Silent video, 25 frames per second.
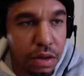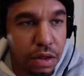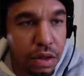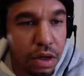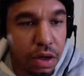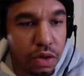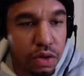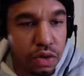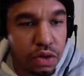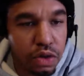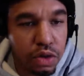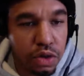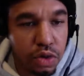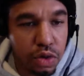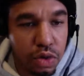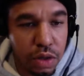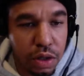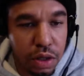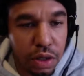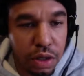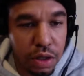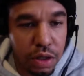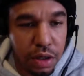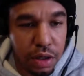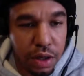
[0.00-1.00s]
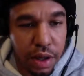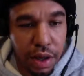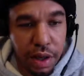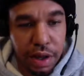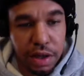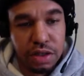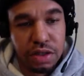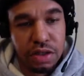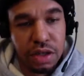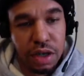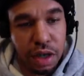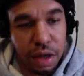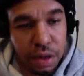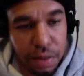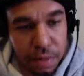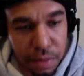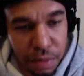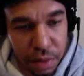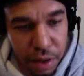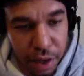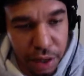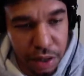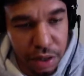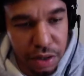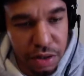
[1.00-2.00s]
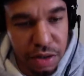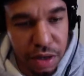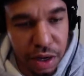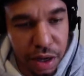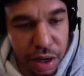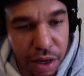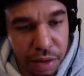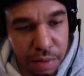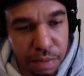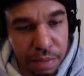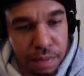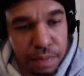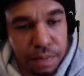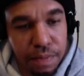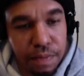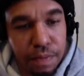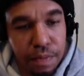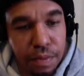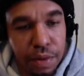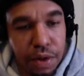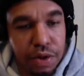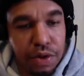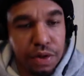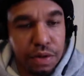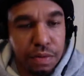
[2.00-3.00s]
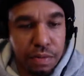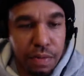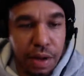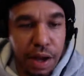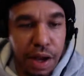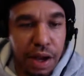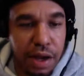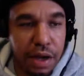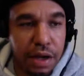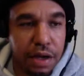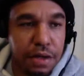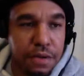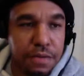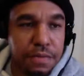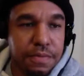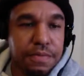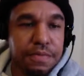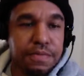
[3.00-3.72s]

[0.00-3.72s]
go to the Cash App $ building back.